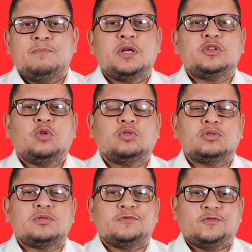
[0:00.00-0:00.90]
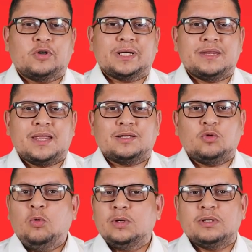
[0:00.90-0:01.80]
But don't forget
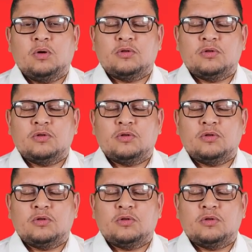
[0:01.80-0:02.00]
that all the